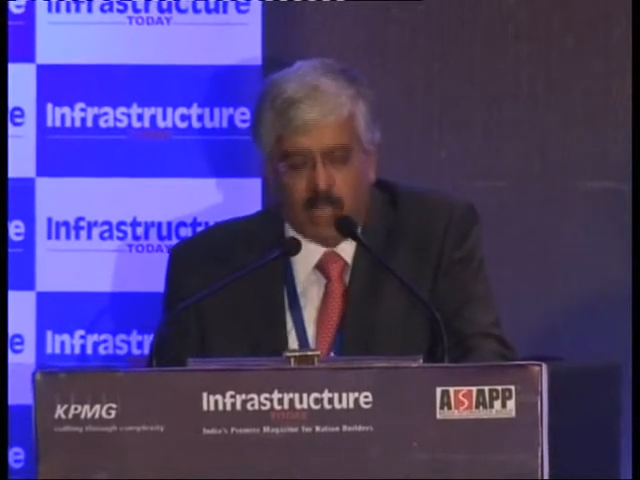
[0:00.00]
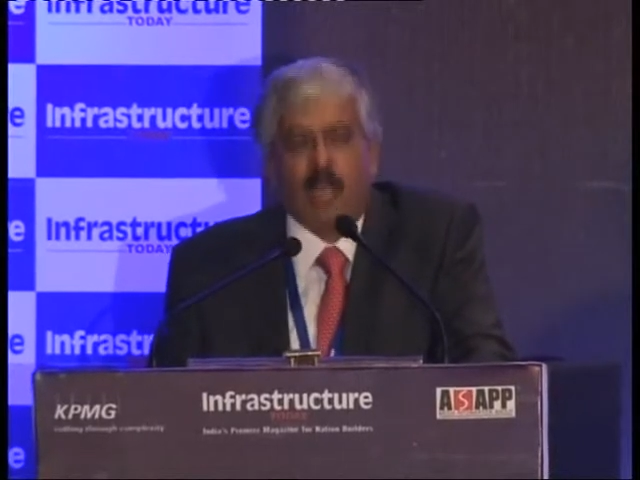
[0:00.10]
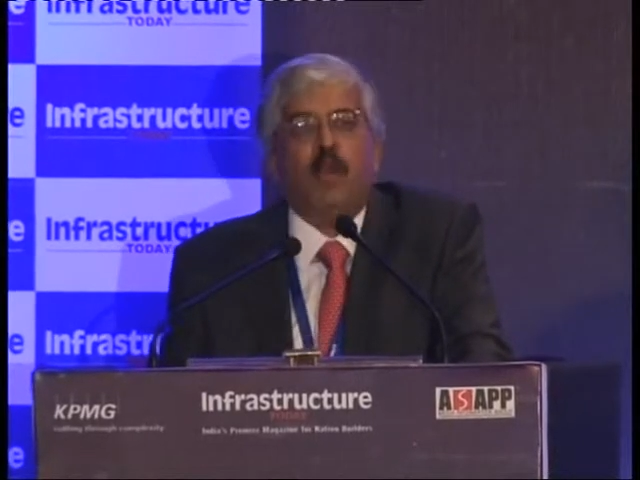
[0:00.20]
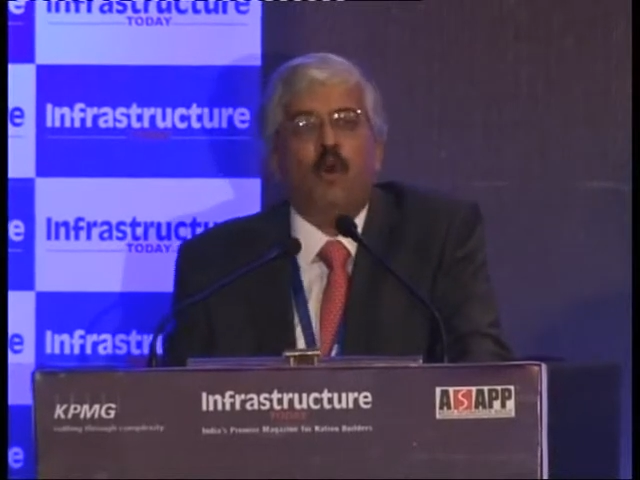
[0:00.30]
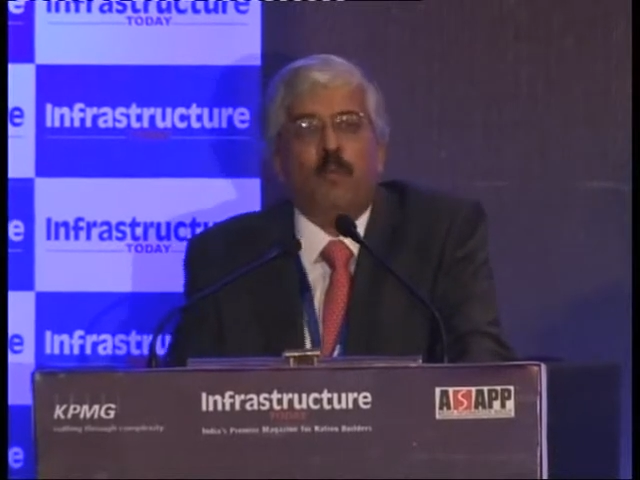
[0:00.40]

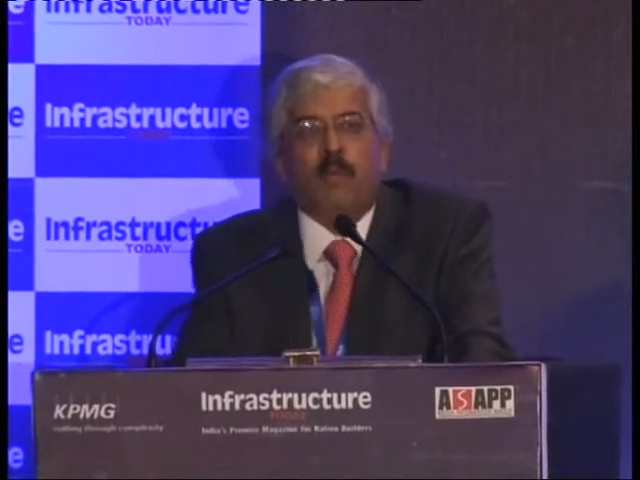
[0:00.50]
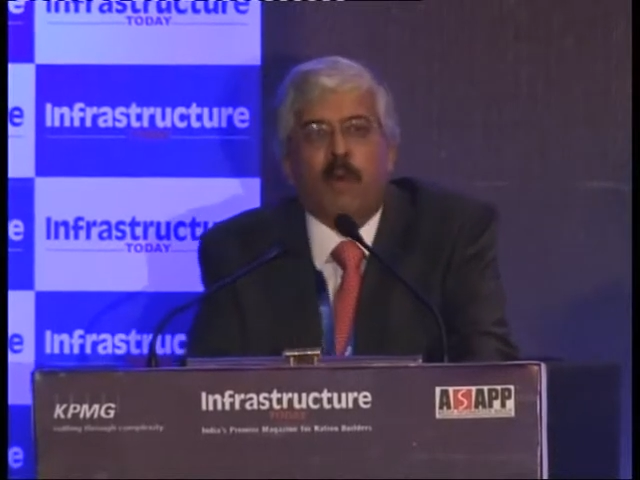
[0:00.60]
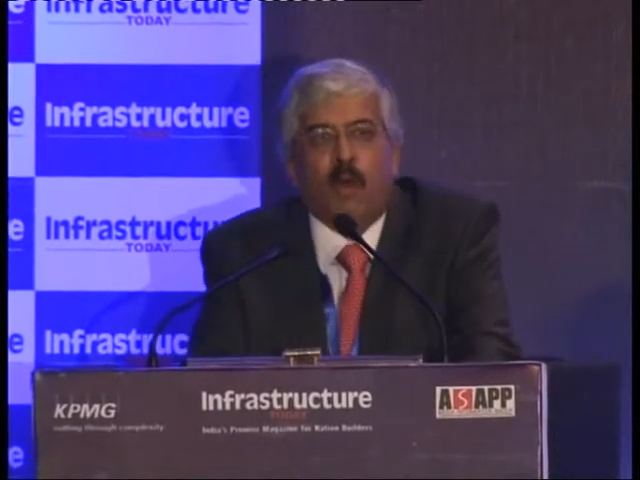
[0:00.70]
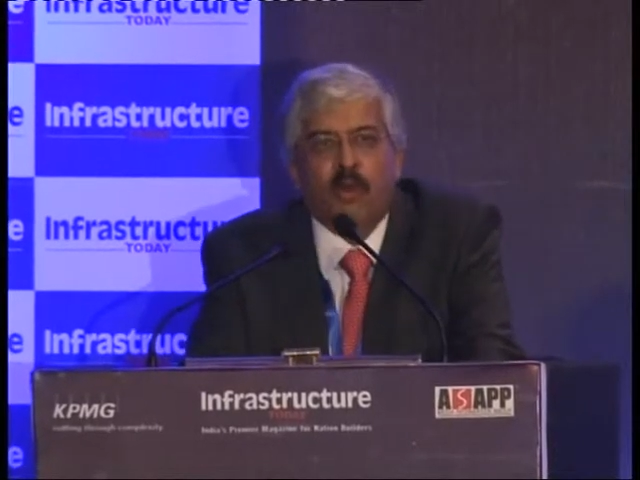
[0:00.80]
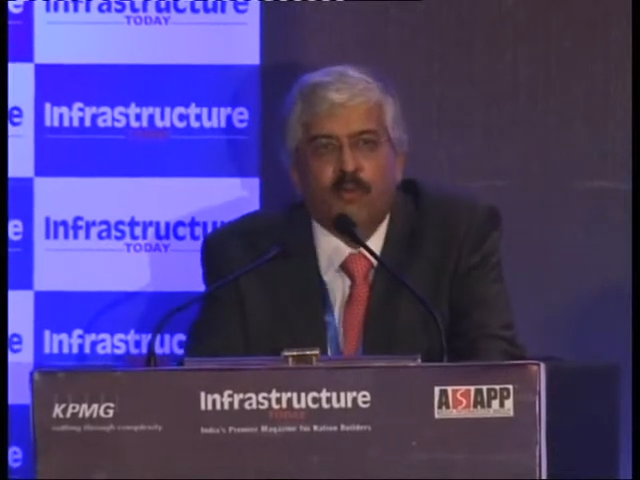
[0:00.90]
I
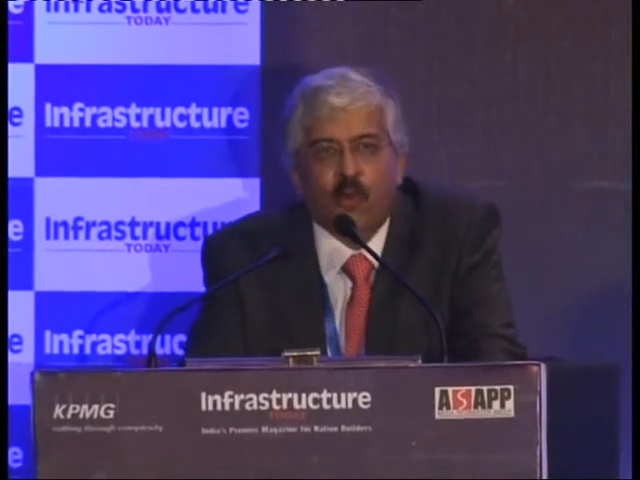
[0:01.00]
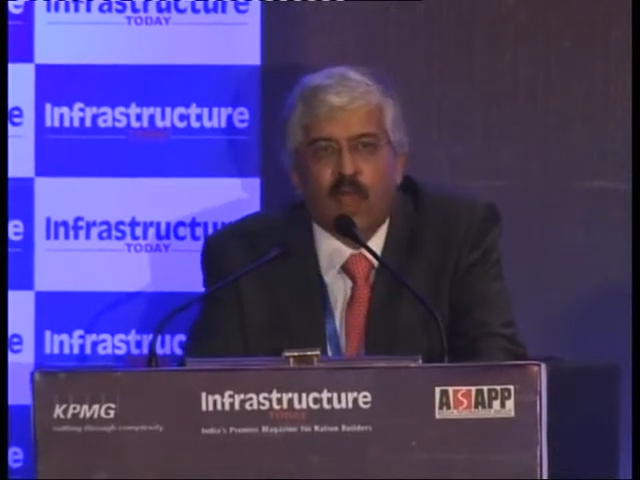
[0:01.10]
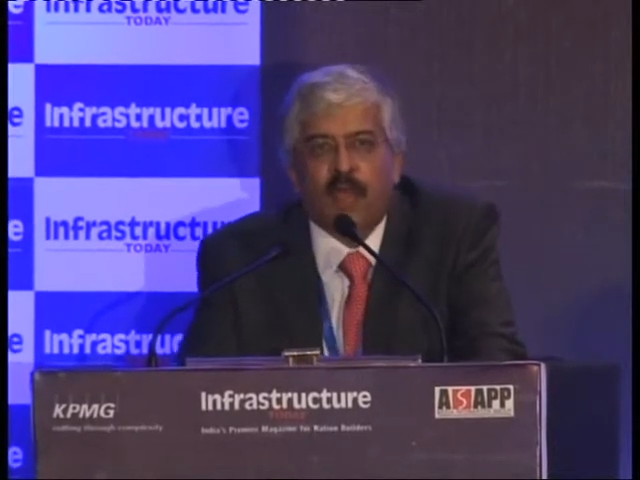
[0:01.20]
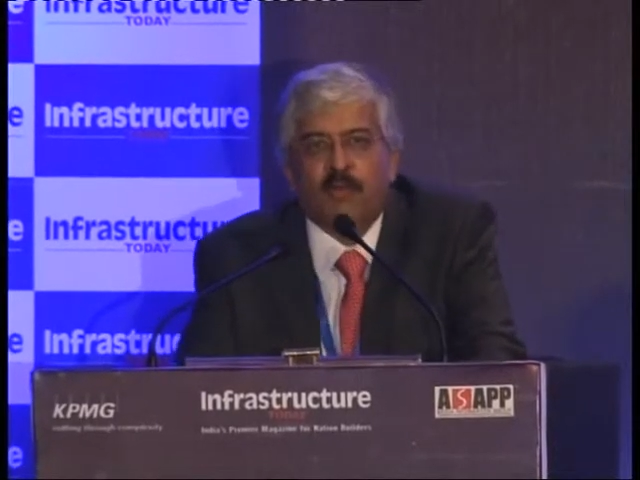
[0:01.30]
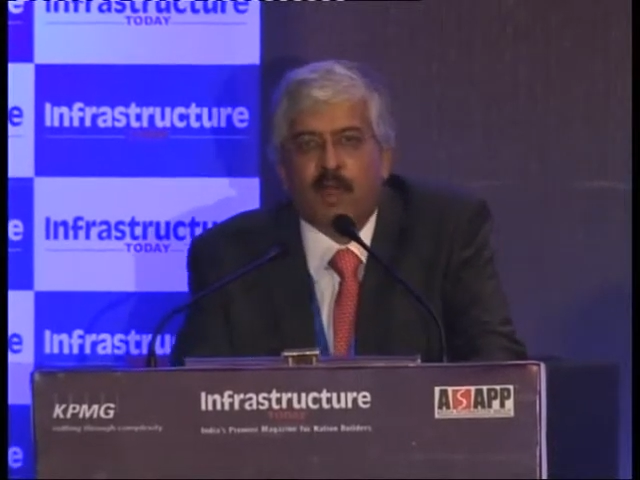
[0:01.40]
hope all of you
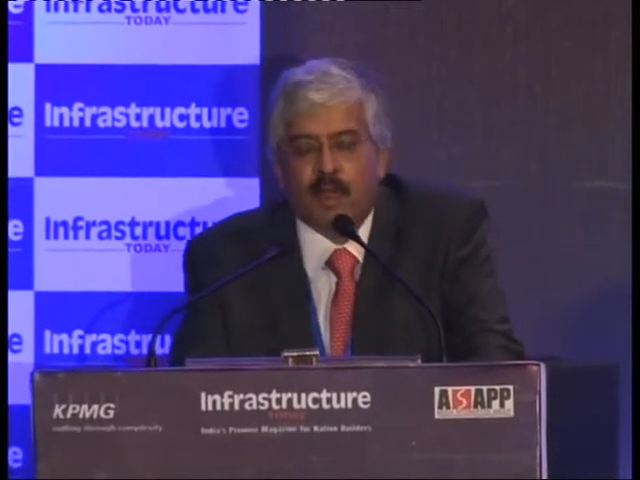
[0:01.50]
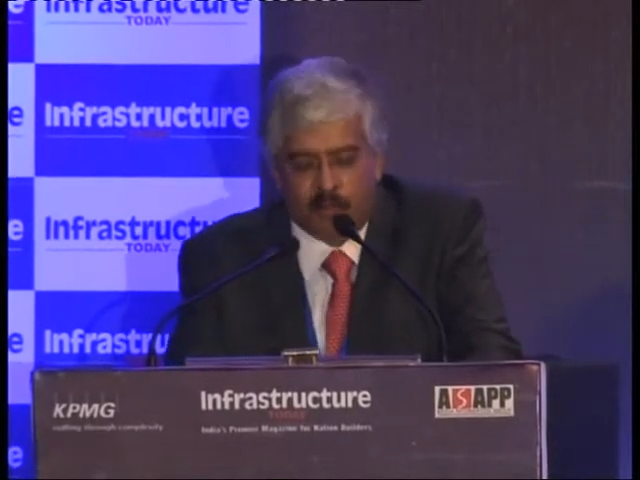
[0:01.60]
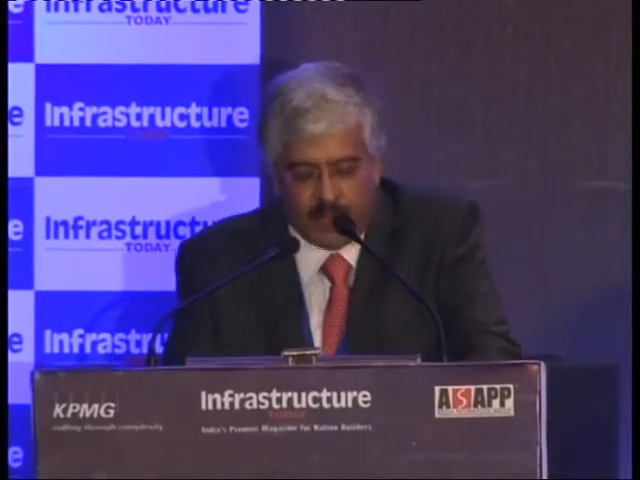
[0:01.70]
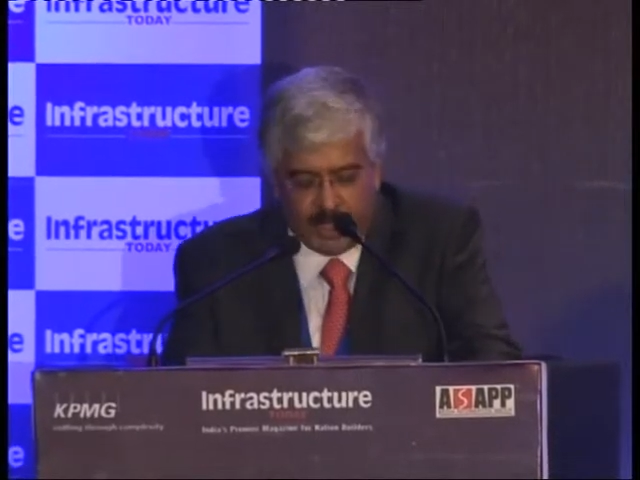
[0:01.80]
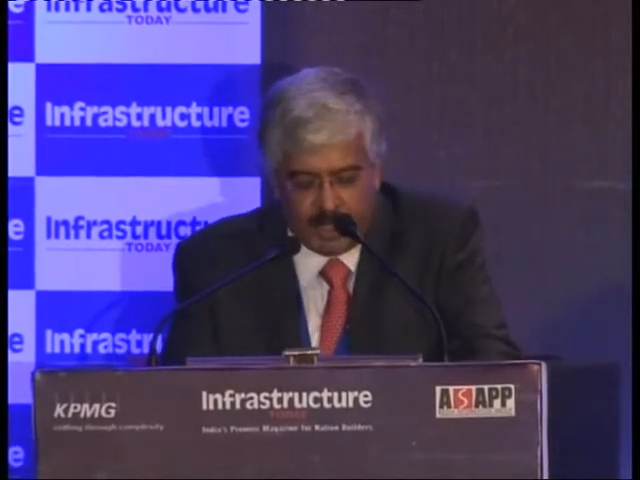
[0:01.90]
have
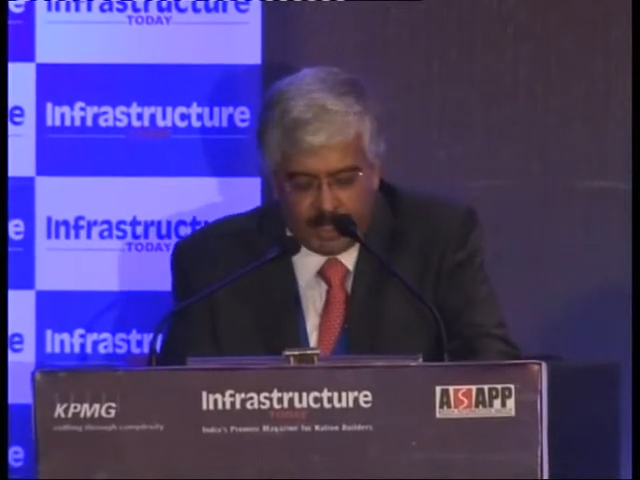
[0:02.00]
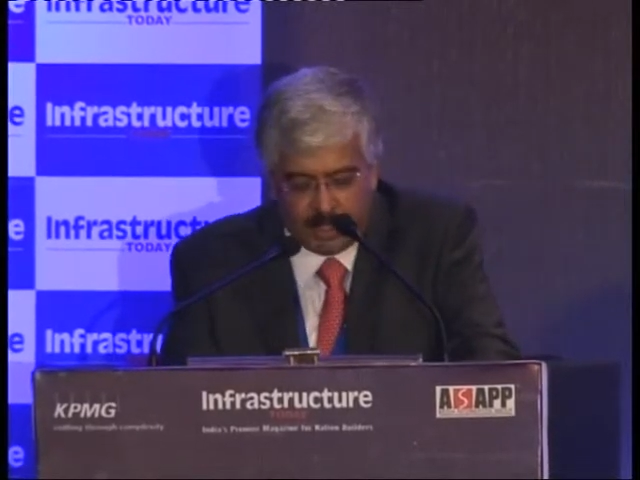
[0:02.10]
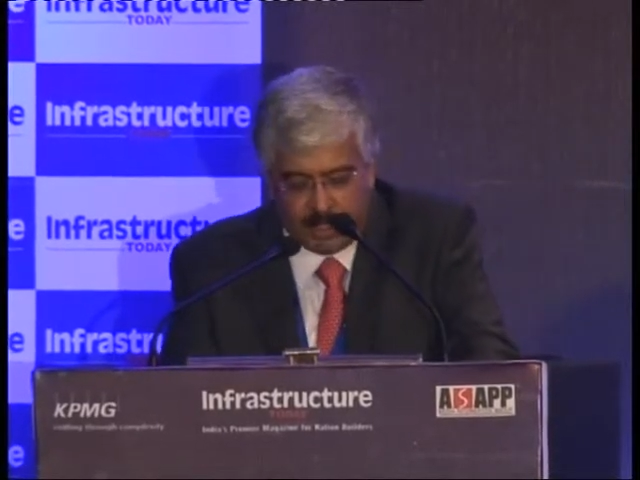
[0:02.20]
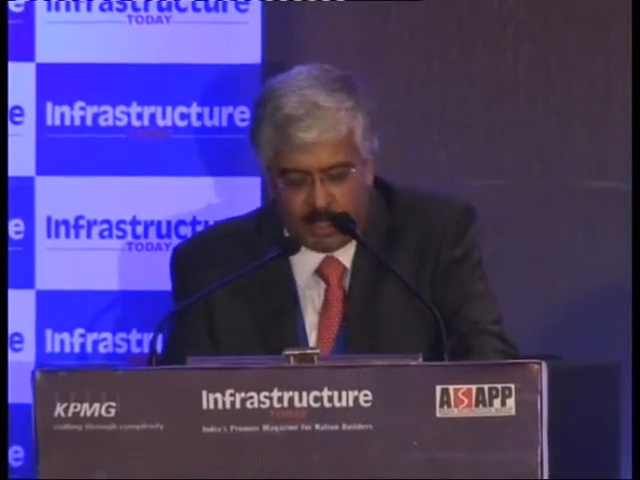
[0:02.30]
a very